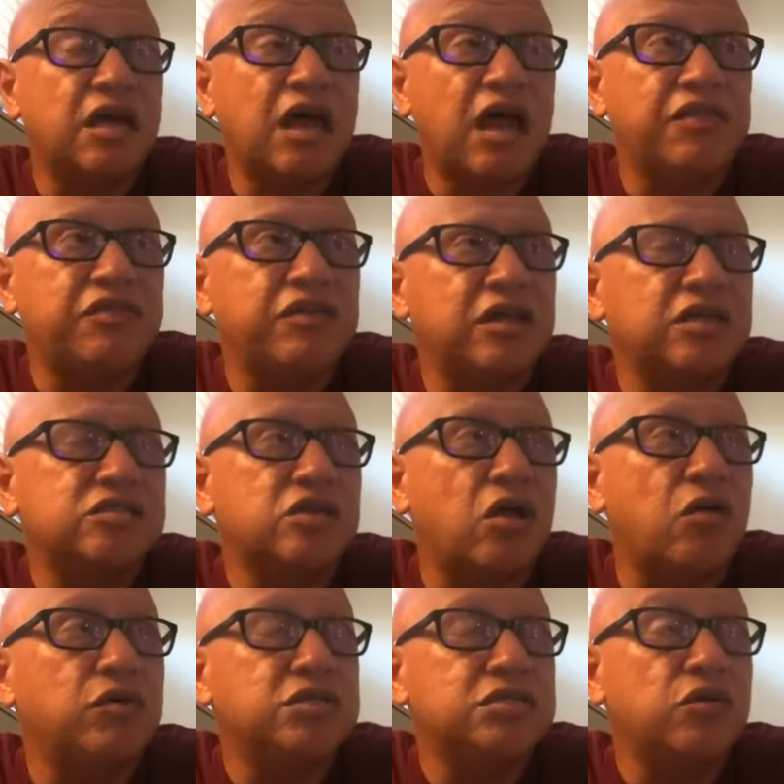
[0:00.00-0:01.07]
I think it's all
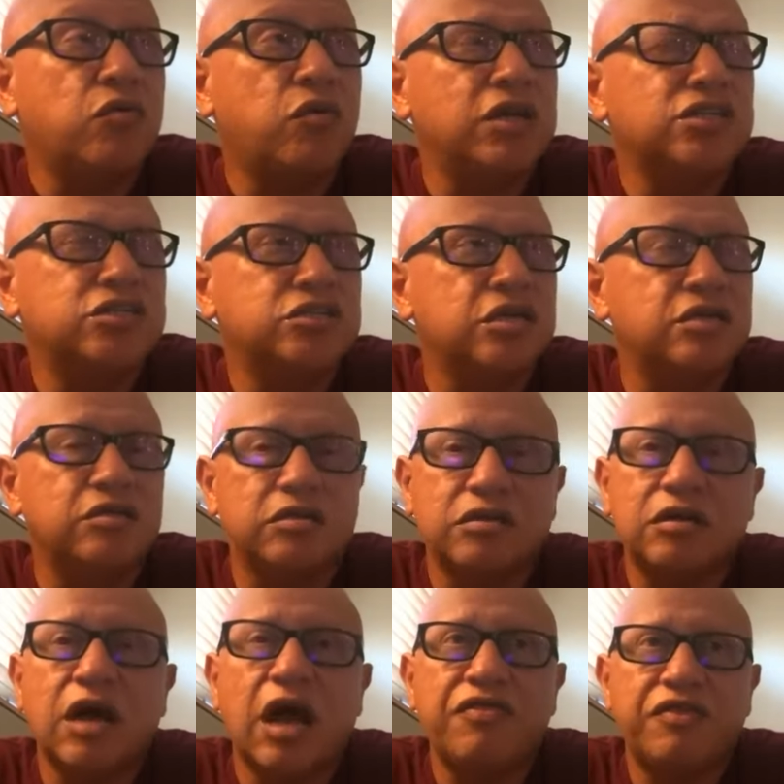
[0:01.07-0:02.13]
a question.
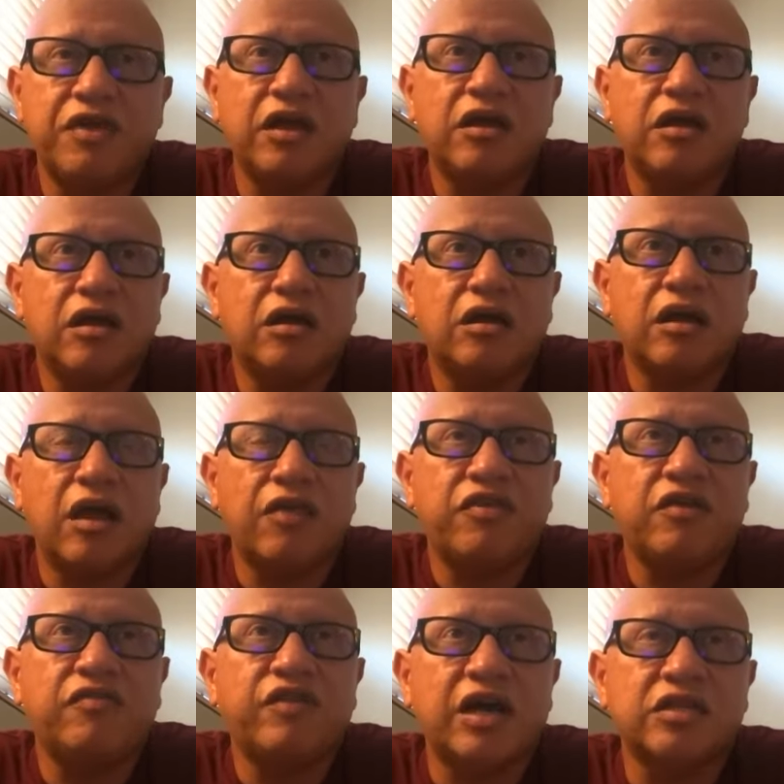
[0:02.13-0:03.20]
I think I
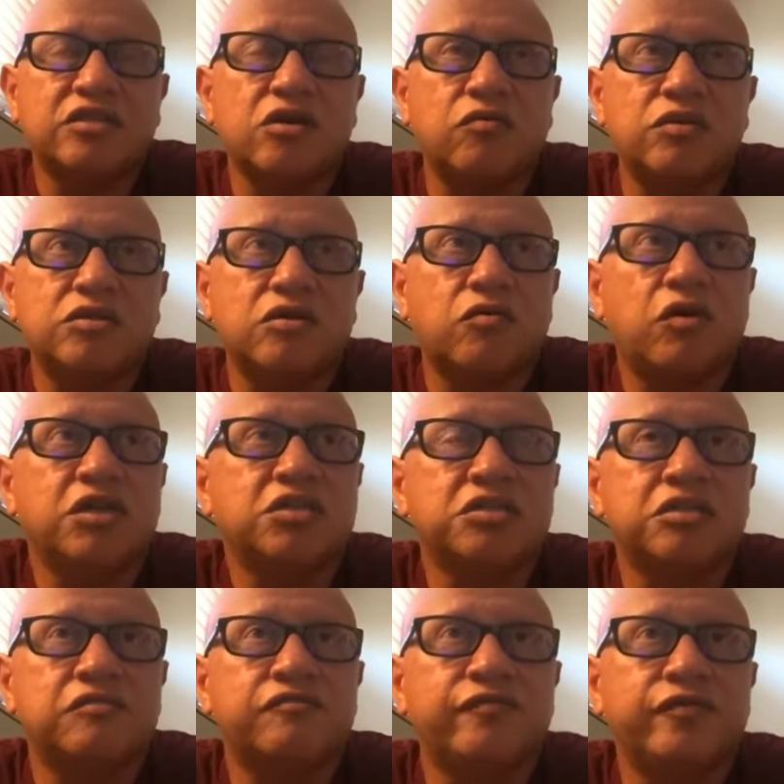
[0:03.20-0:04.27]
think that's always a
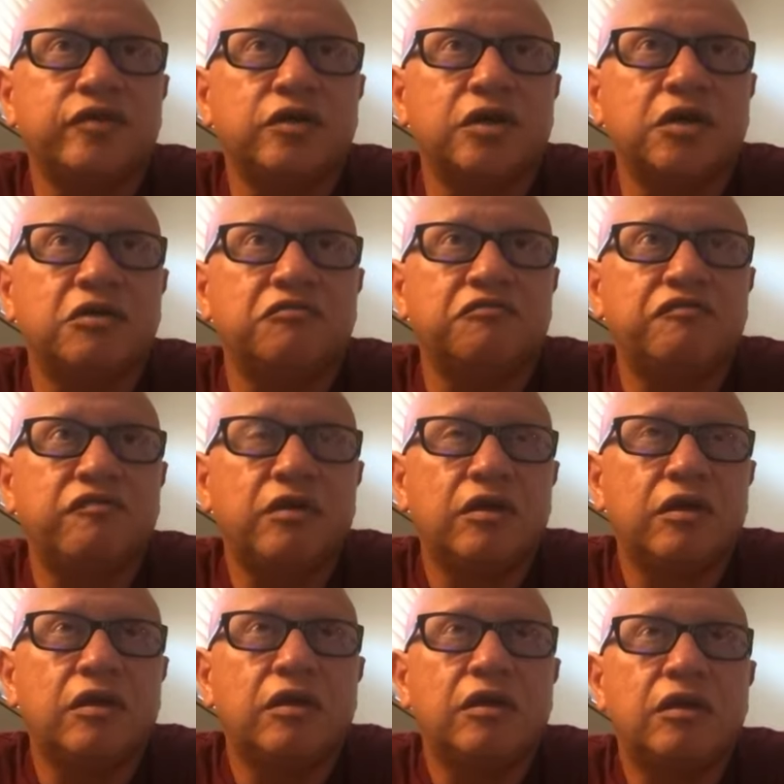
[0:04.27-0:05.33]
question of of
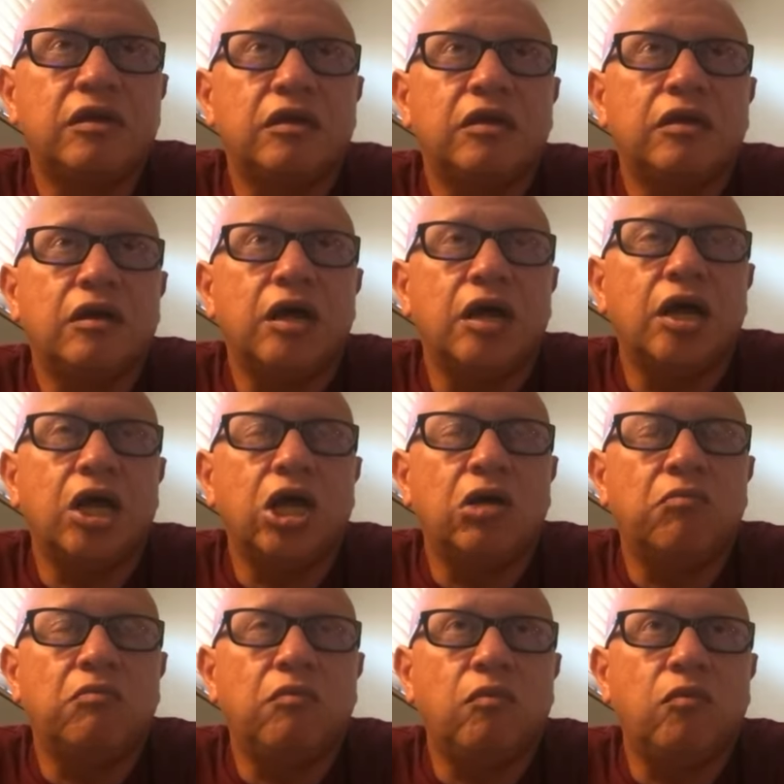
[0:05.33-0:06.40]

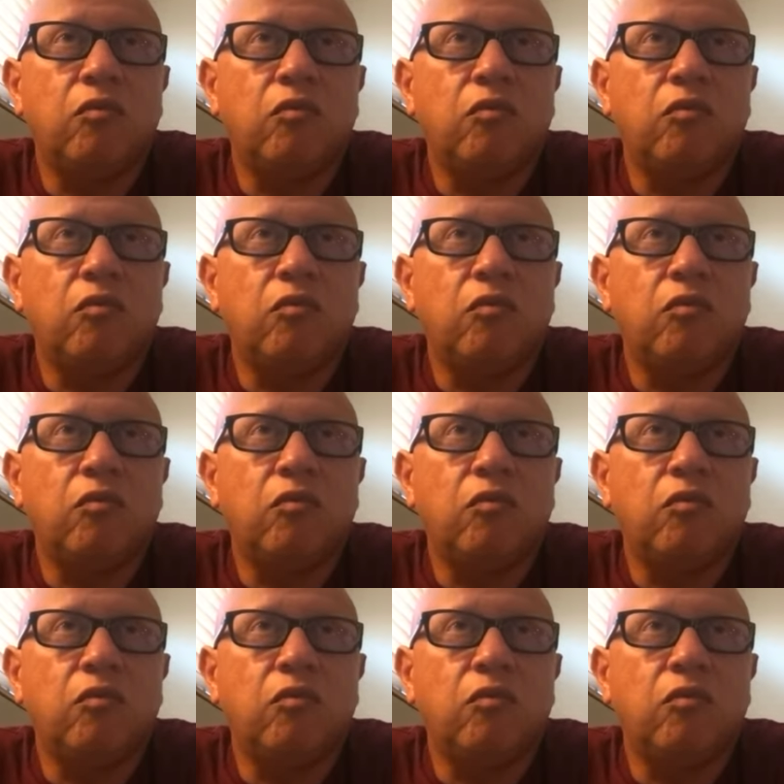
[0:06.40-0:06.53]
um,